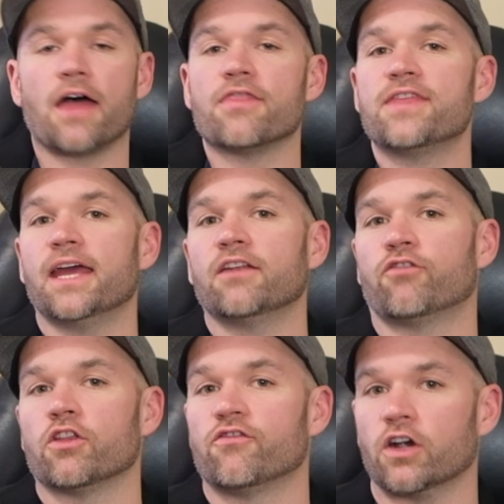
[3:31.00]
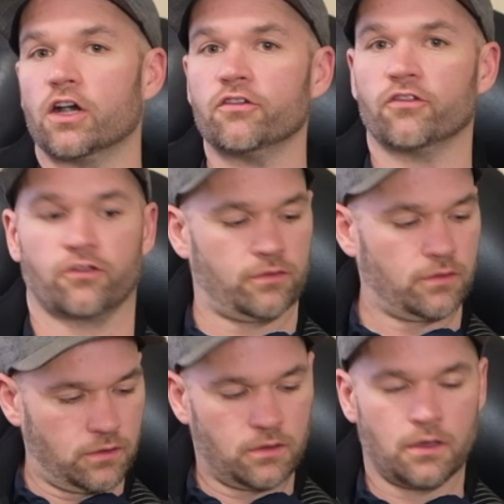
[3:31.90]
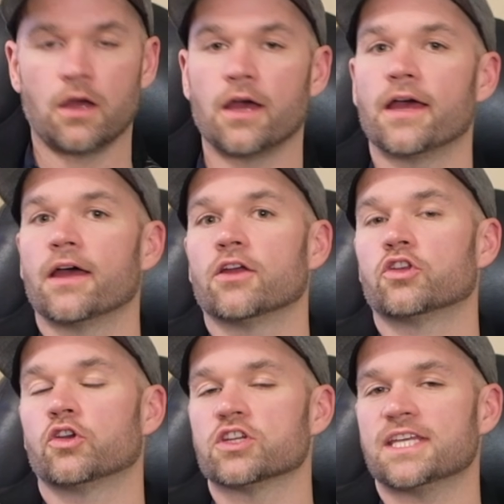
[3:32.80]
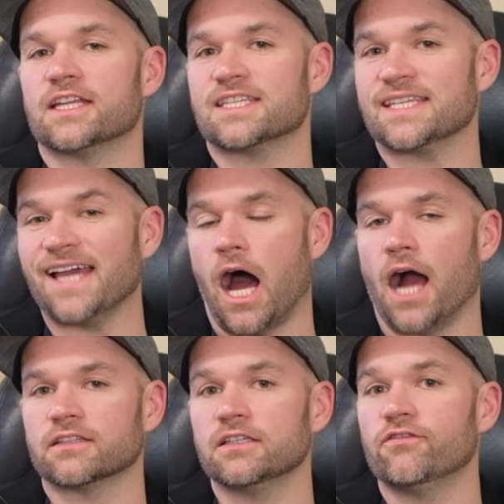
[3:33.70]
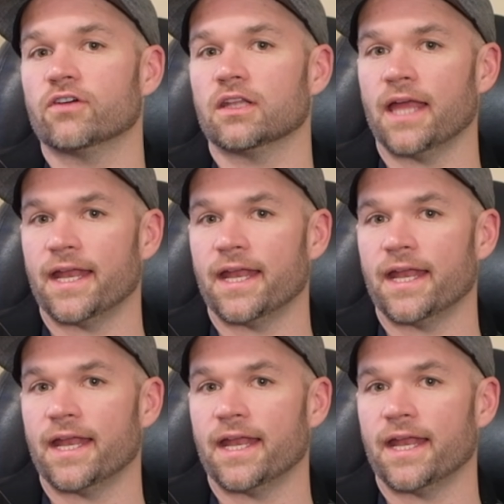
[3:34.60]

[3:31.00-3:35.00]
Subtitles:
Then for the verse, you just hit a C octave,